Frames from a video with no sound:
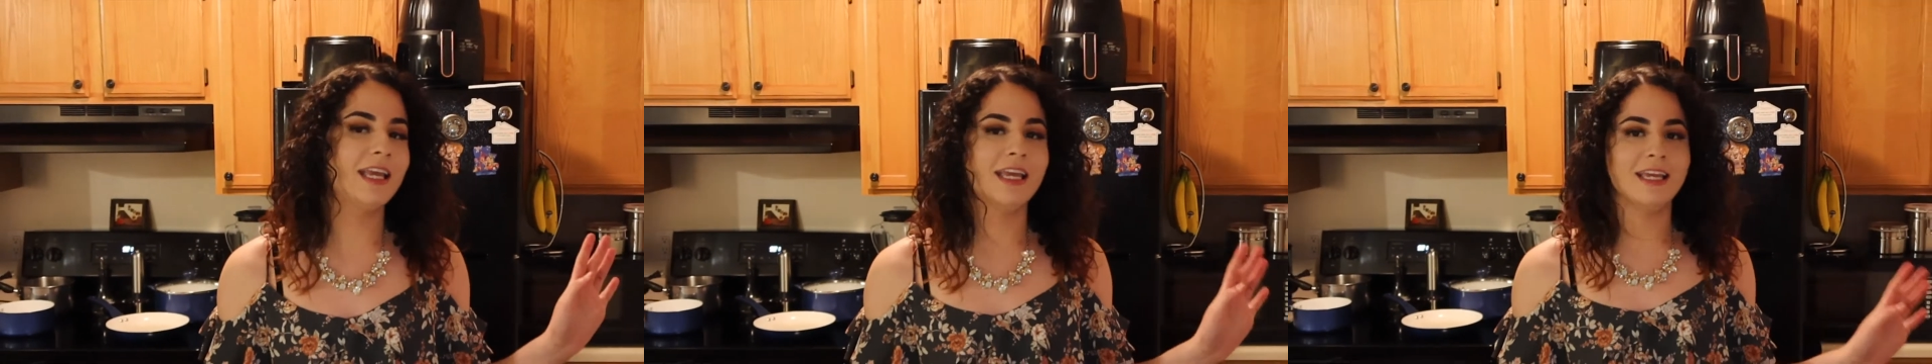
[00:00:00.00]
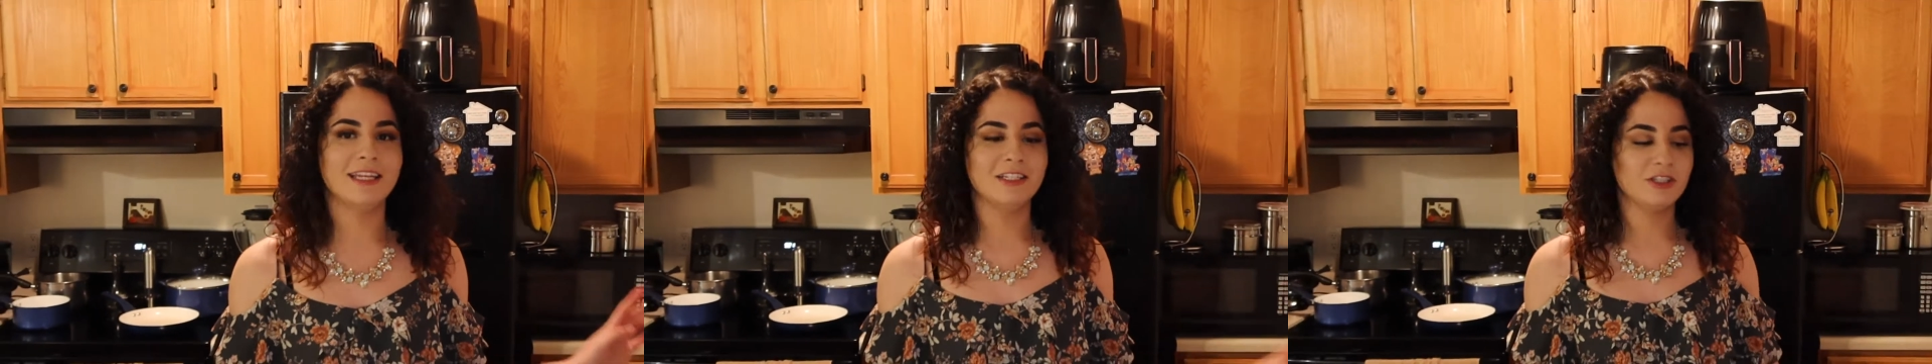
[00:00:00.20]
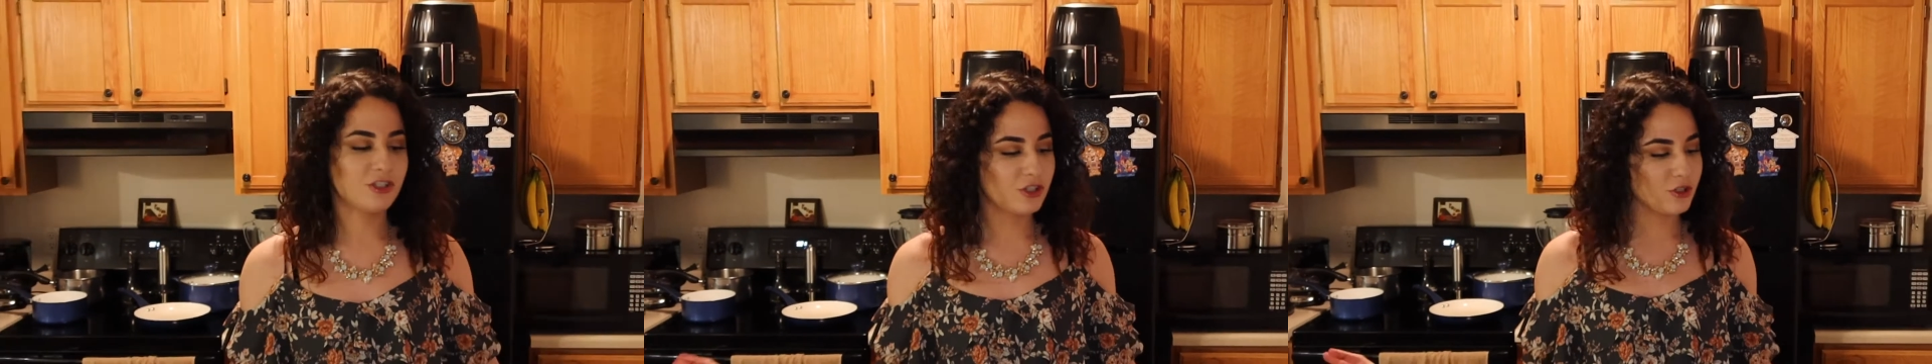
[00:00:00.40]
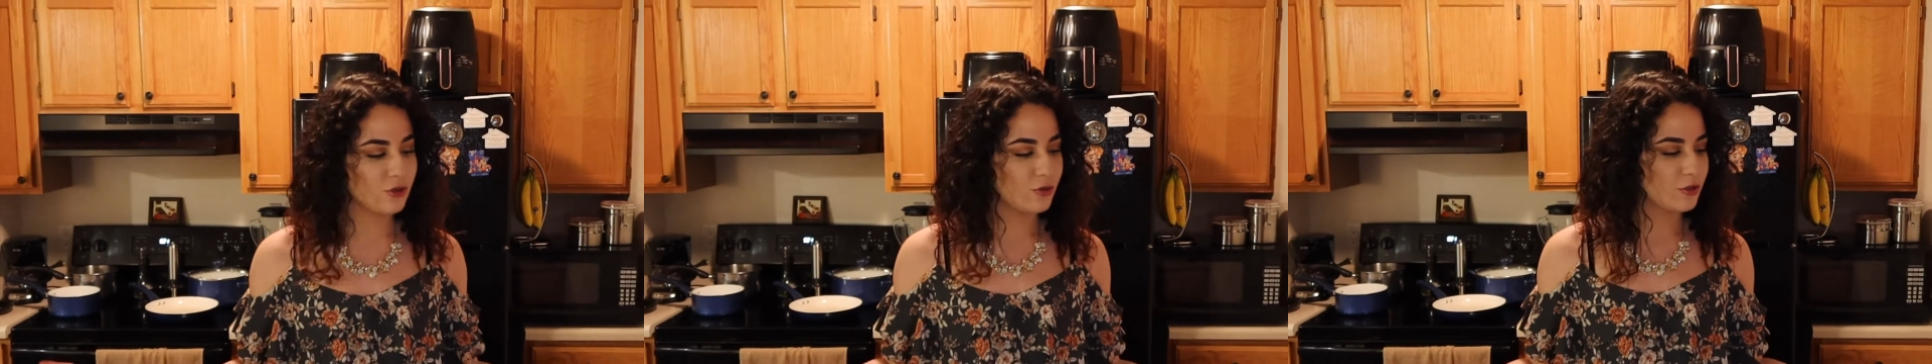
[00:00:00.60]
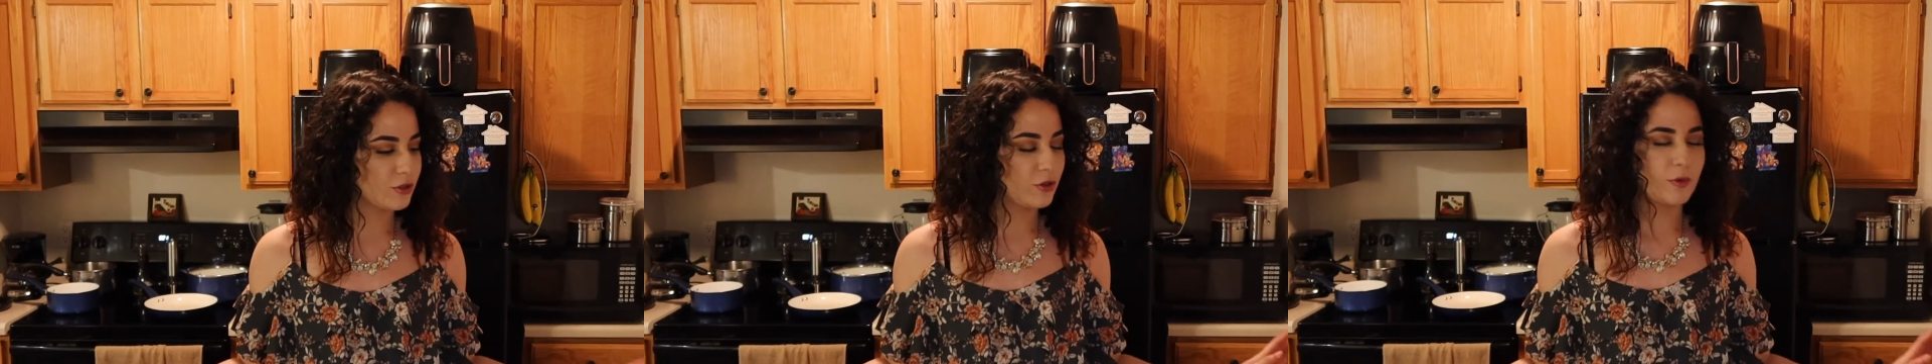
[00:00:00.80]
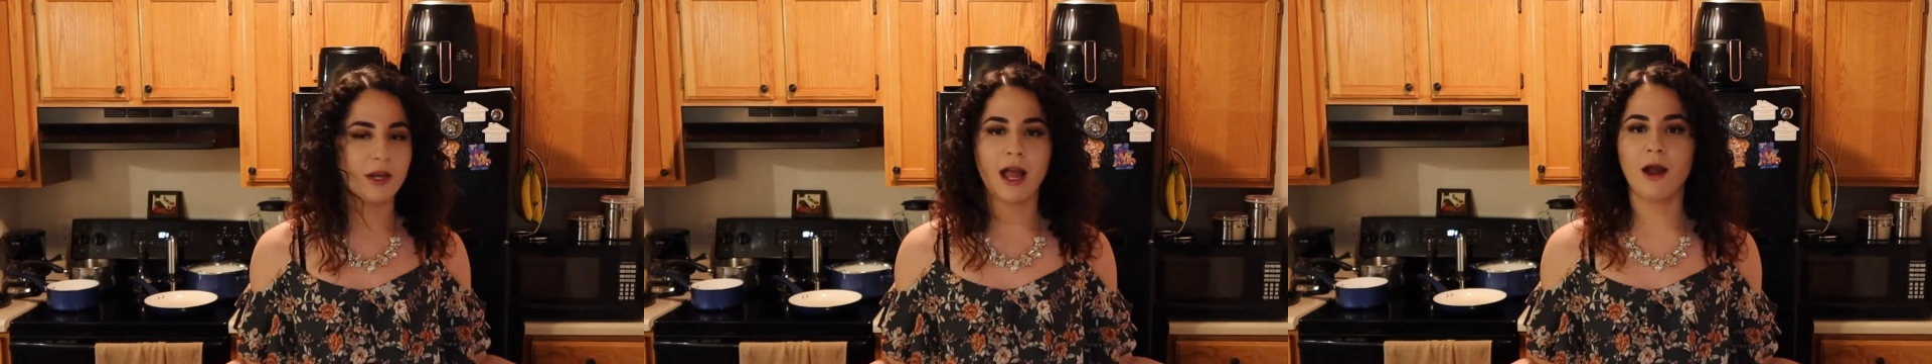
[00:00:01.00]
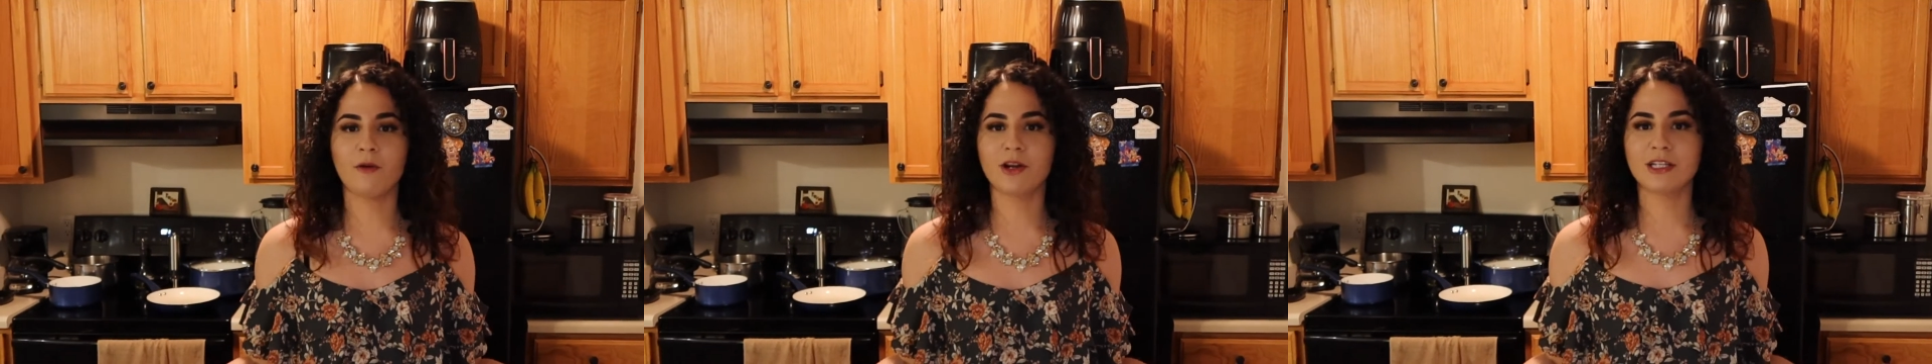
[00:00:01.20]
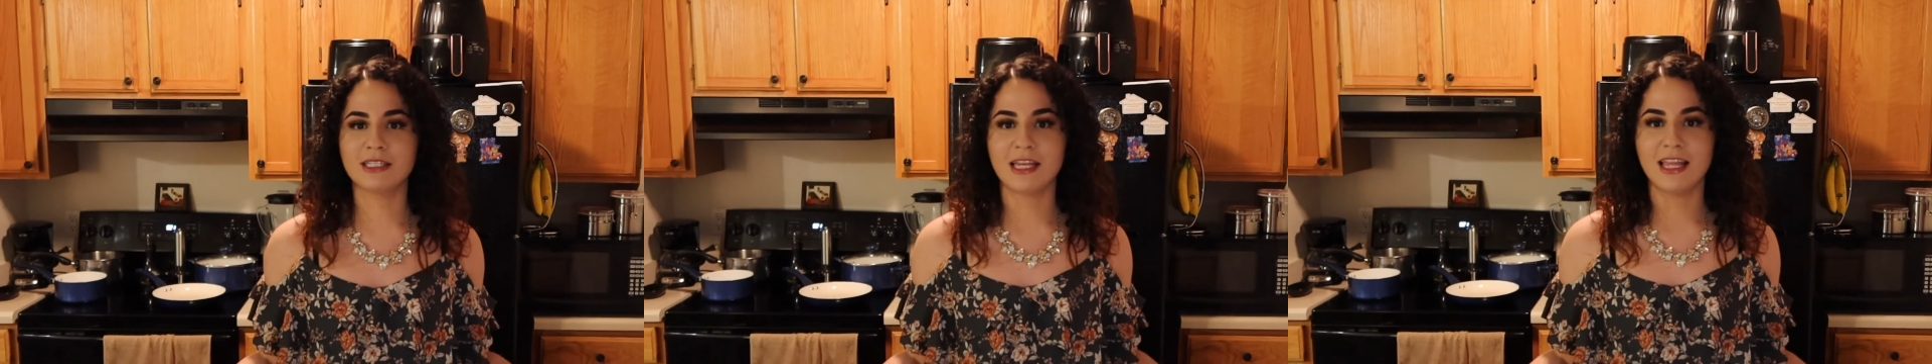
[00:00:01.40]
in 2 to 3
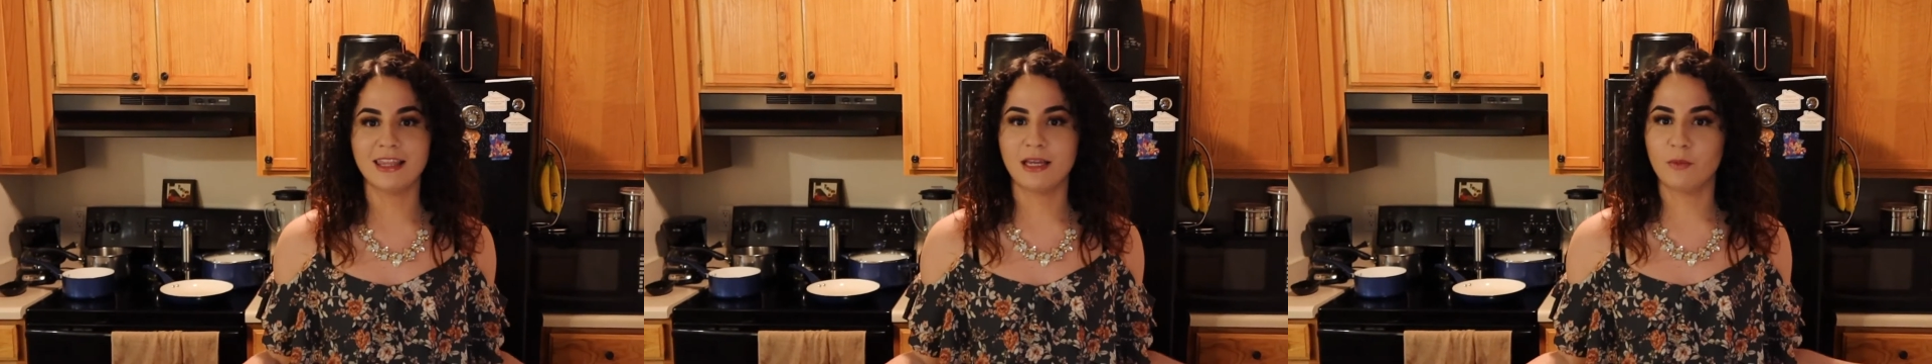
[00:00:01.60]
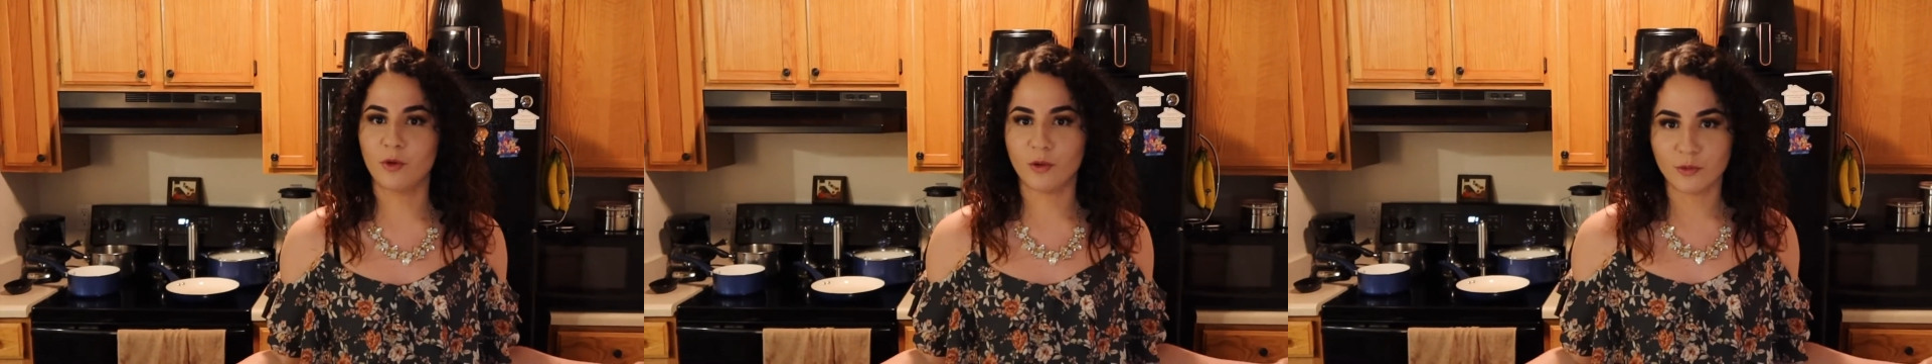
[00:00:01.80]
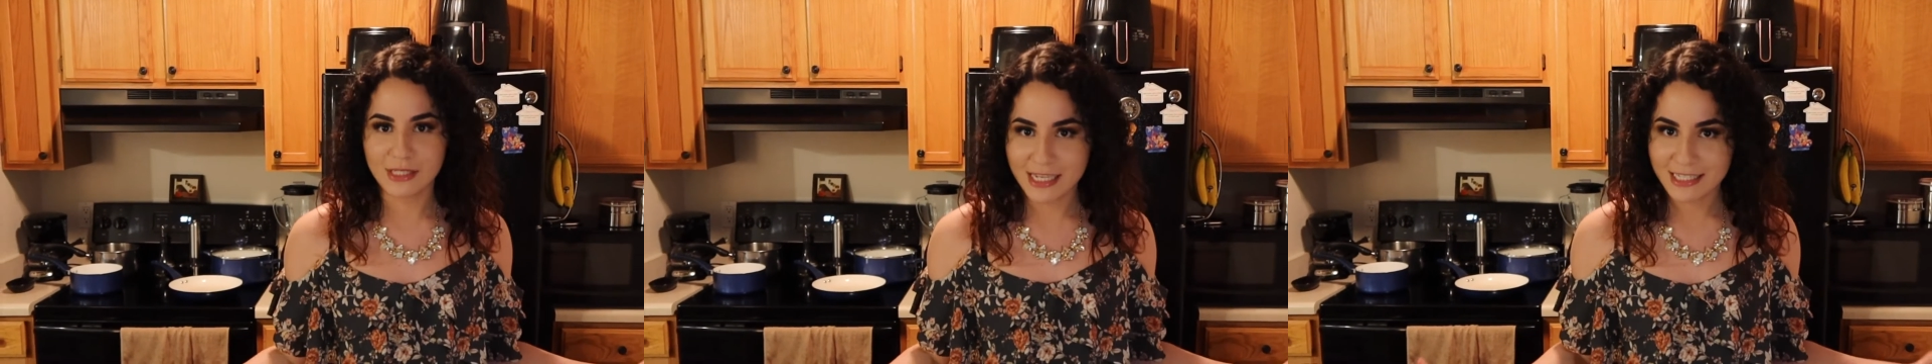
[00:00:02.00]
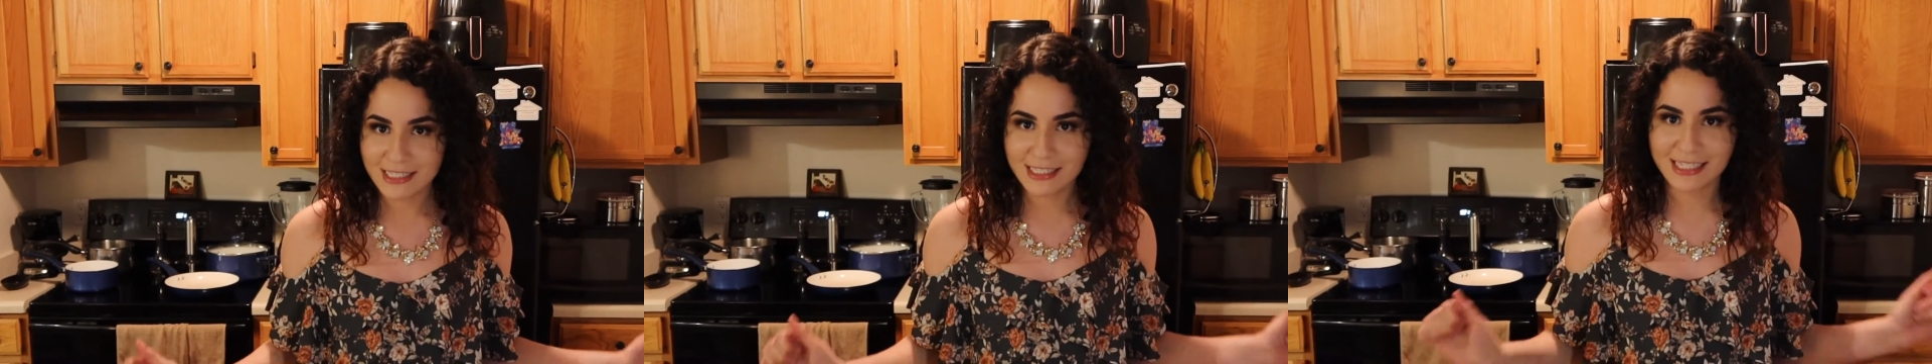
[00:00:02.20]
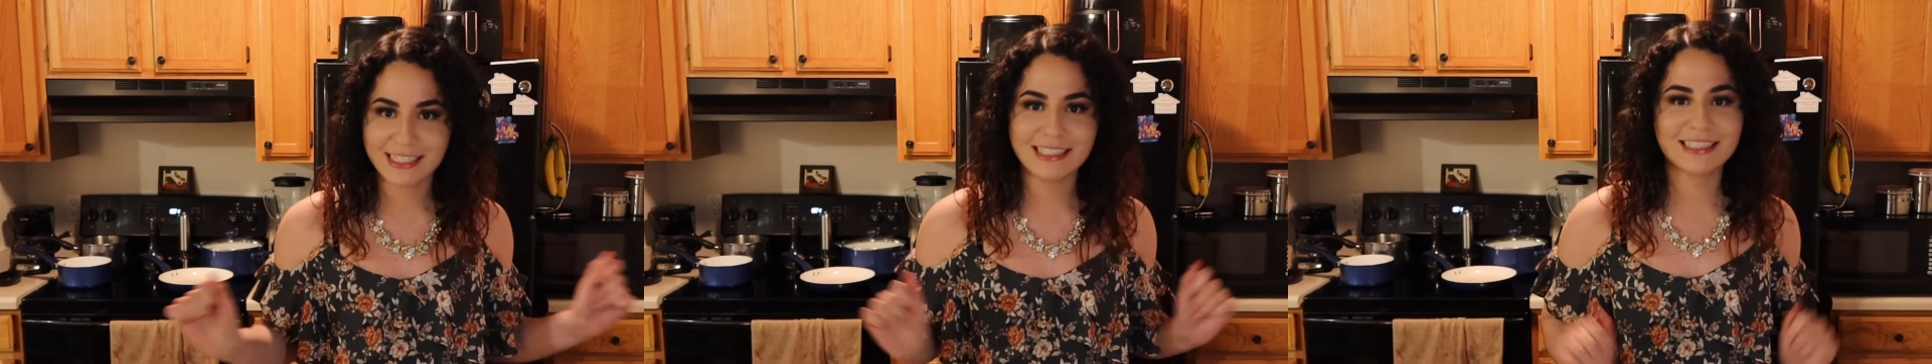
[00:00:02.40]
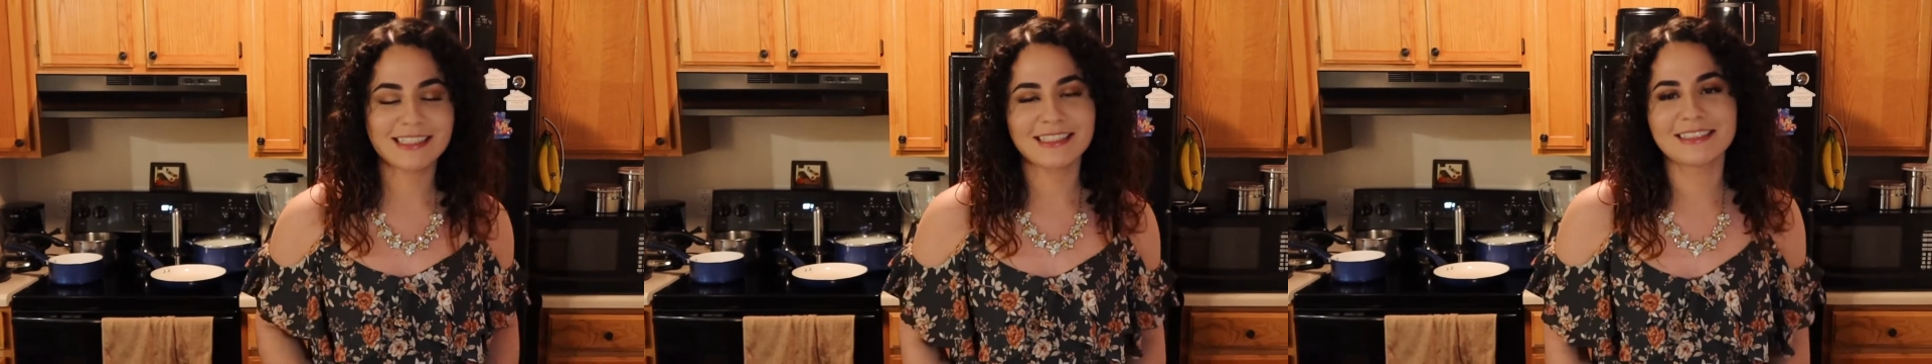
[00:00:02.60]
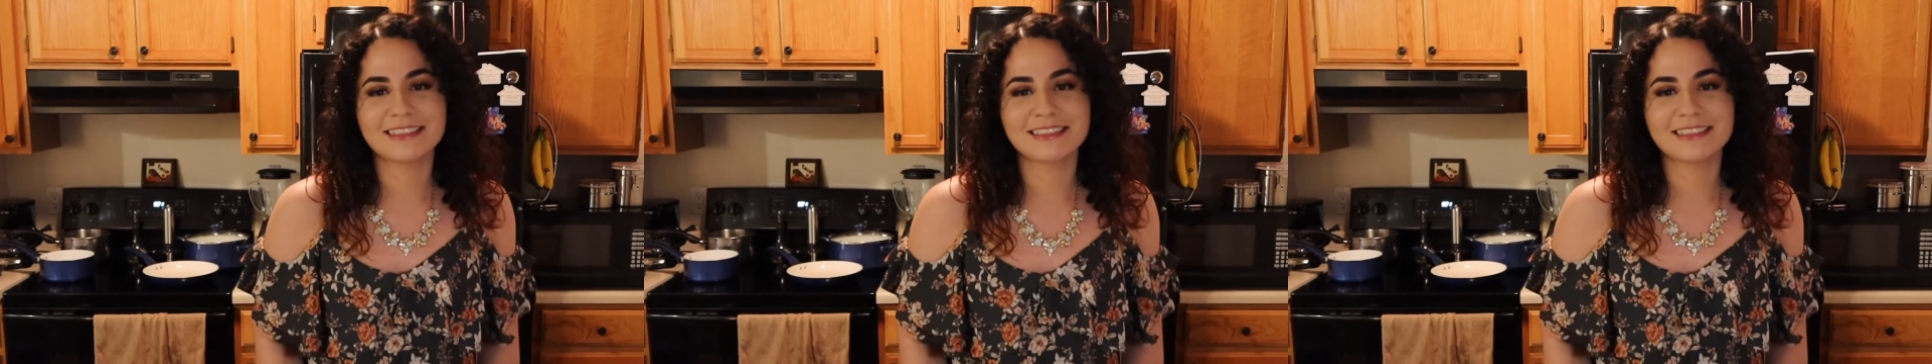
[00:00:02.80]
hours, and then we'll taste it.